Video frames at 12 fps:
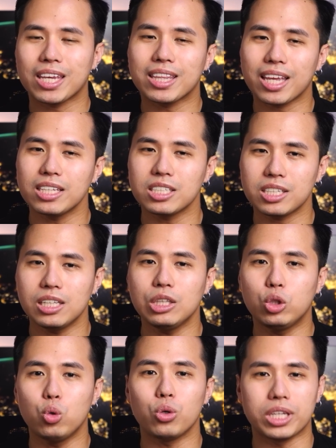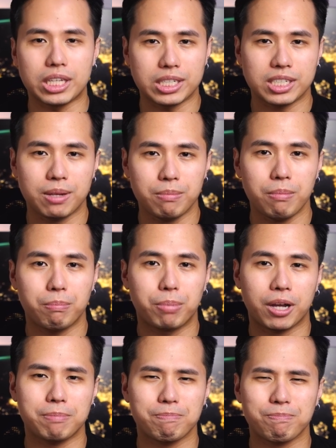it can still do eSIM,
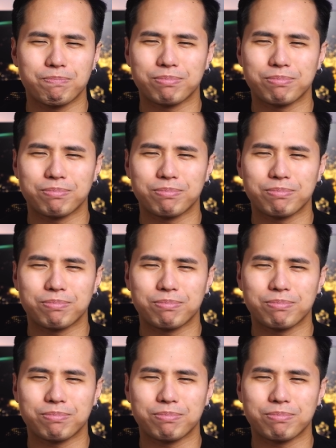but